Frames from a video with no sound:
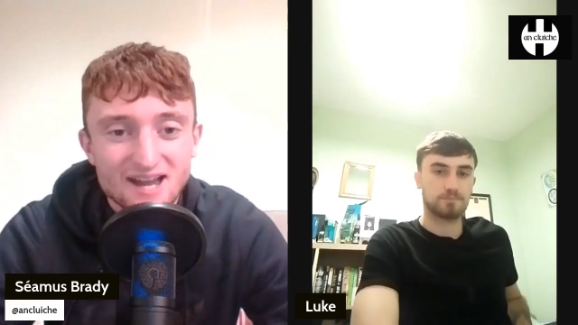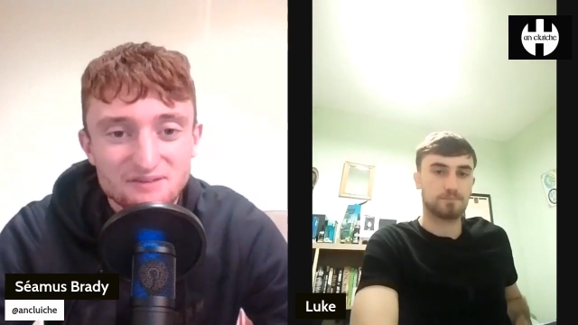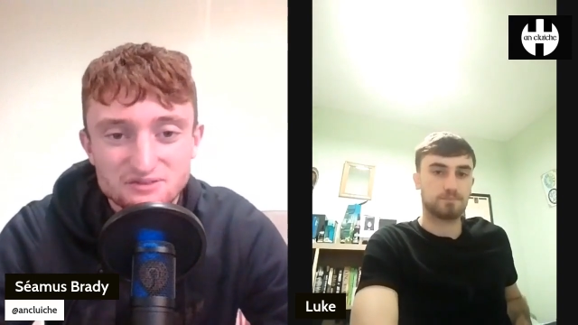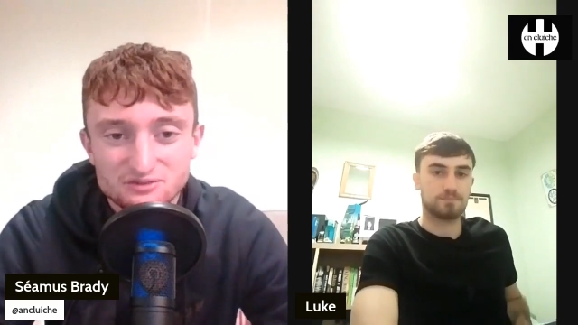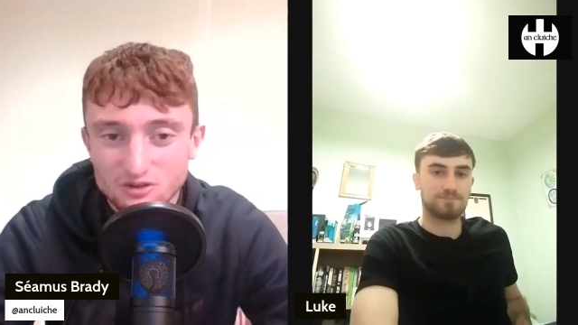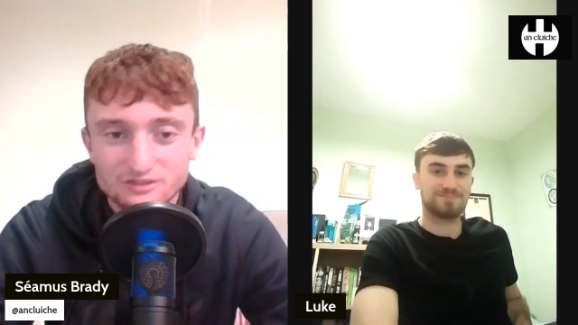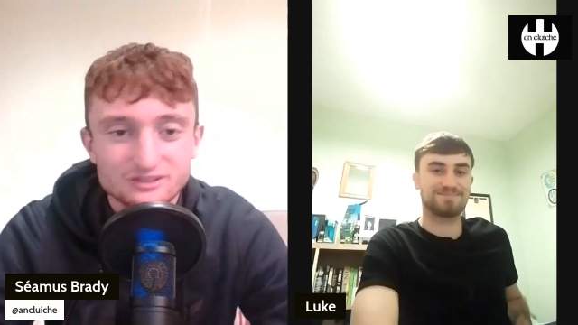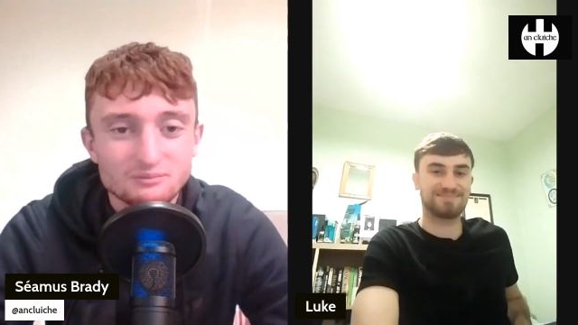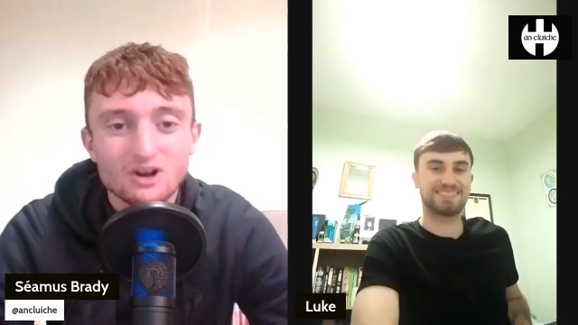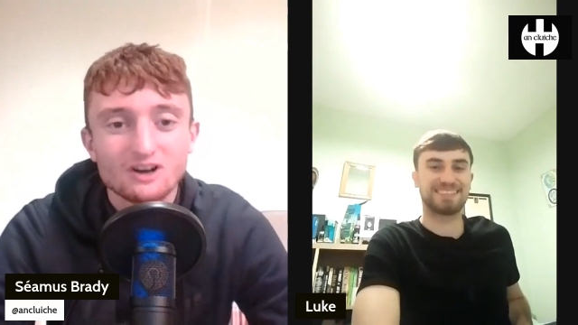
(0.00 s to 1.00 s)
Speaker 1: And we've
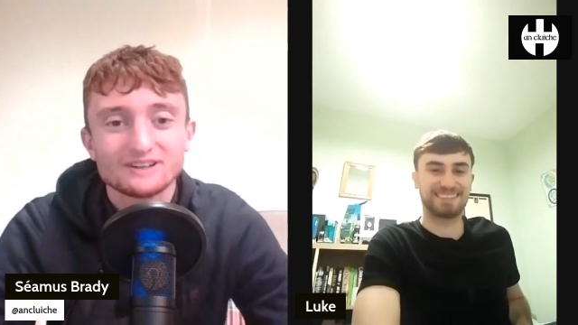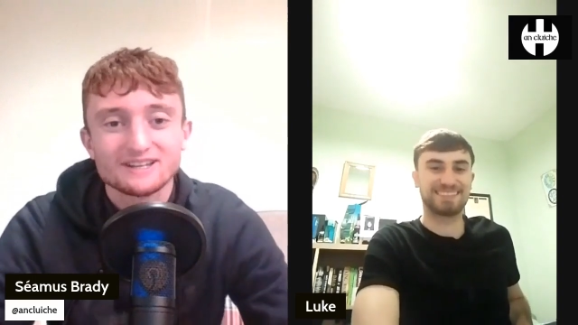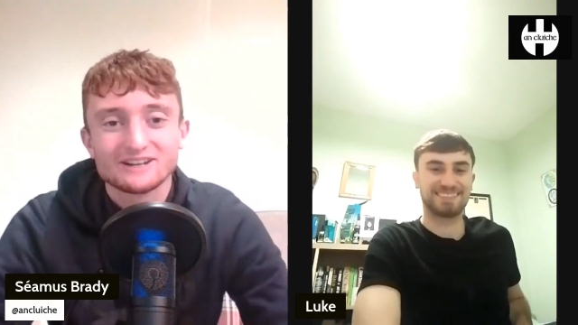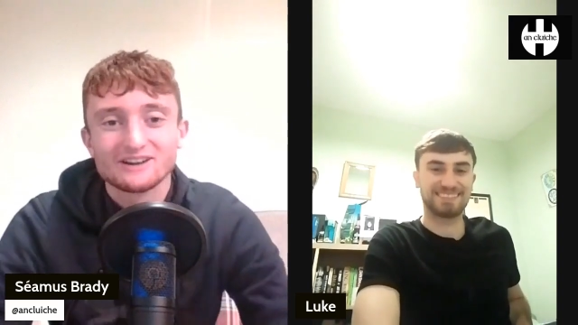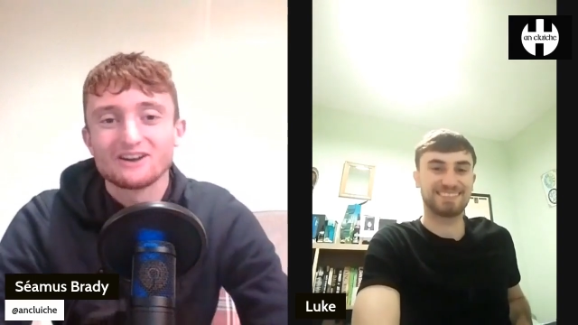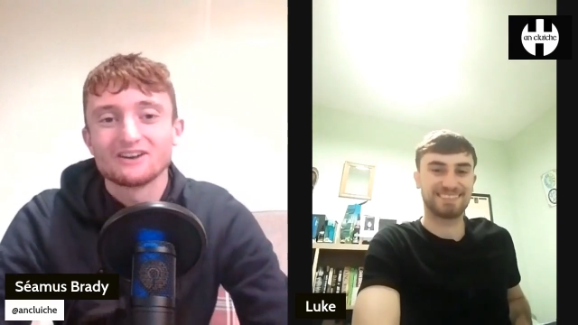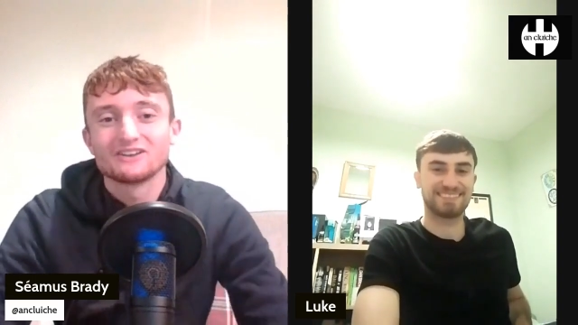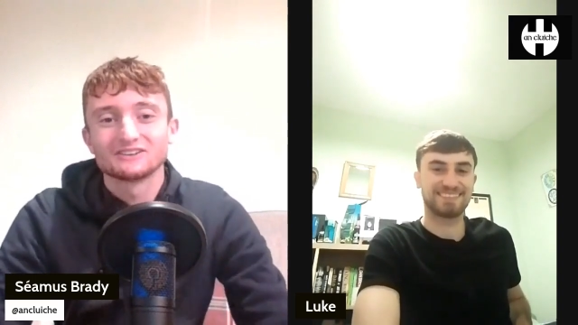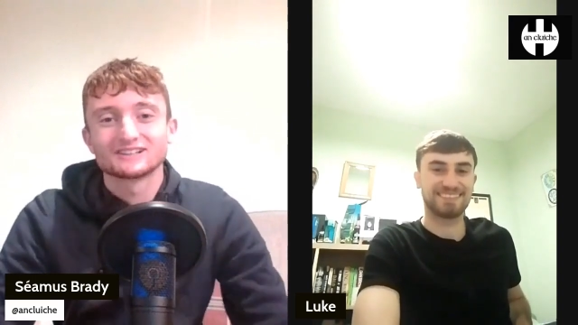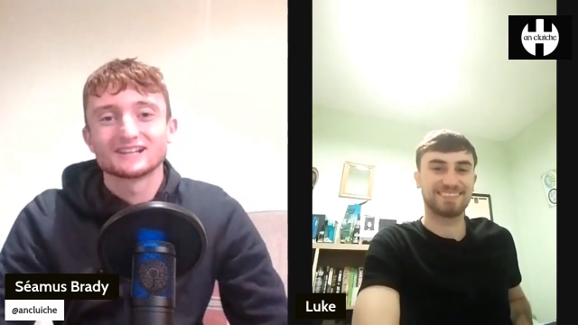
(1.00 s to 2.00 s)
covered them all here
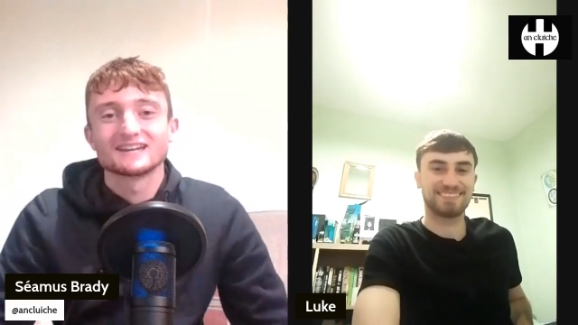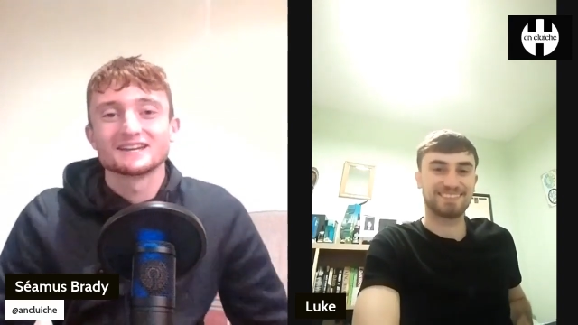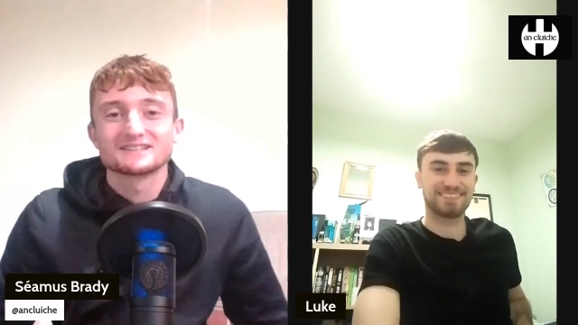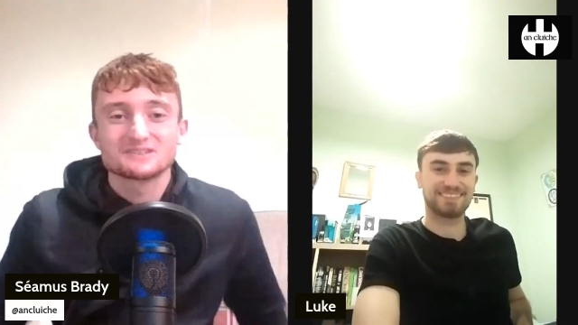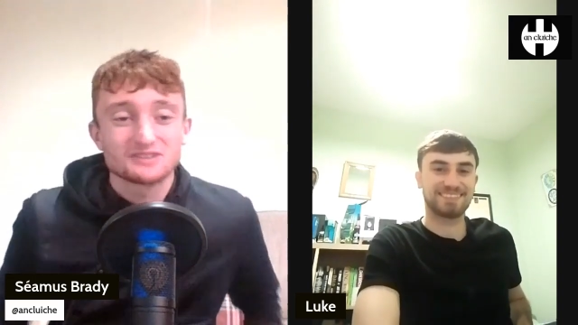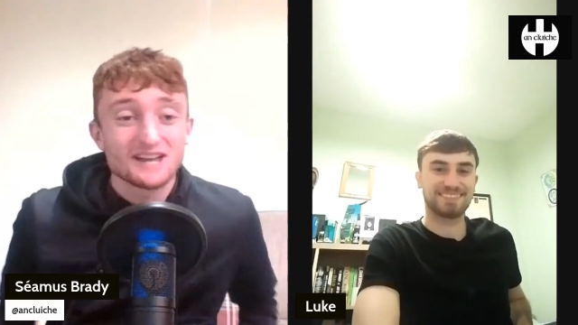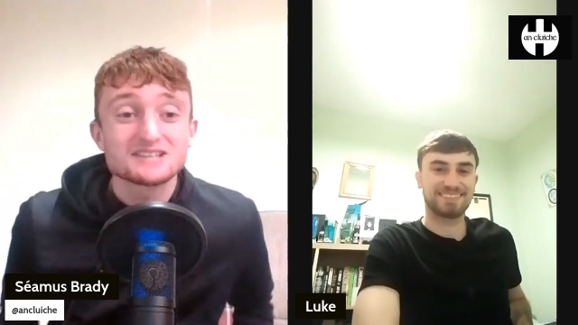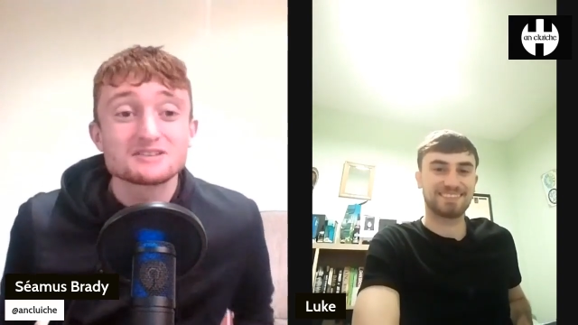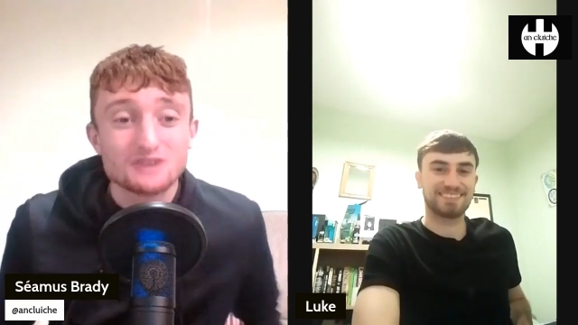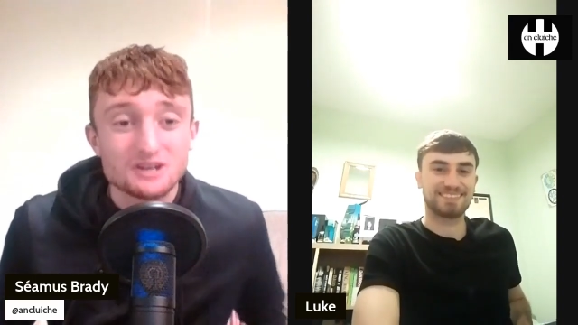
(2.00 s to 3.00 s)
on An Cluiche. So
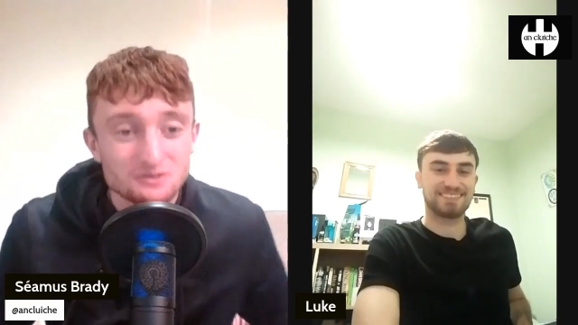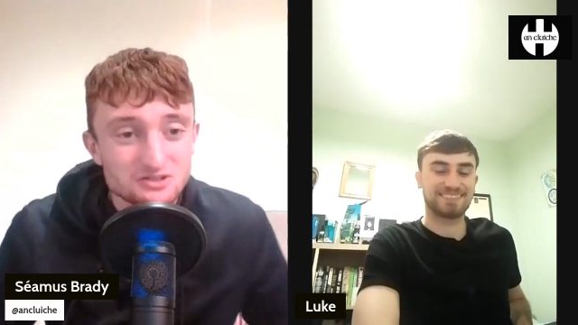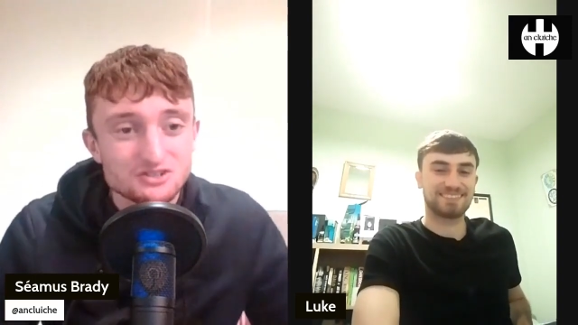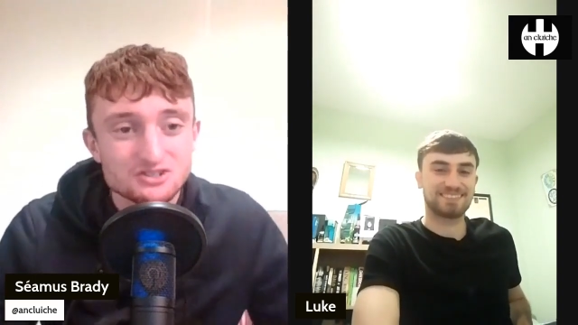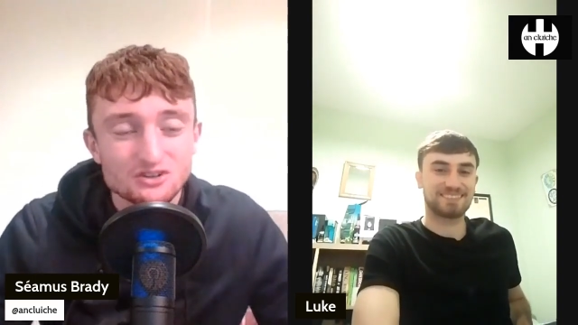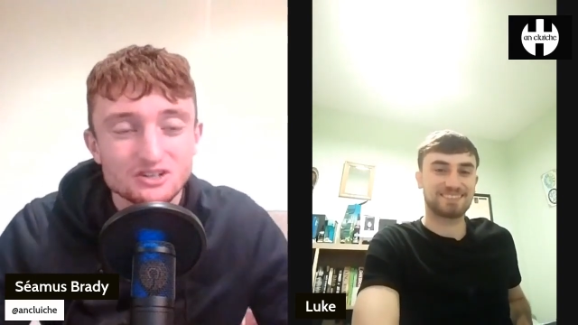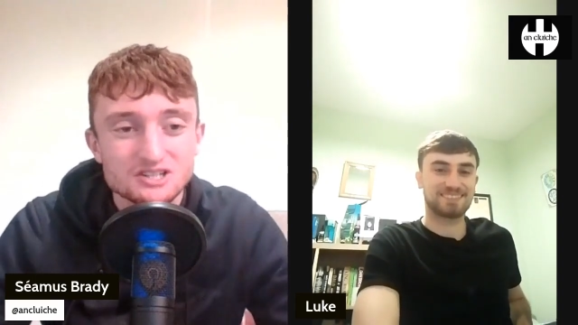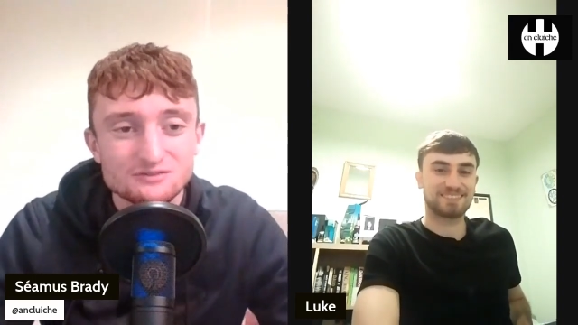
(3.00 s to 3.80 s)
thank you very much for joining us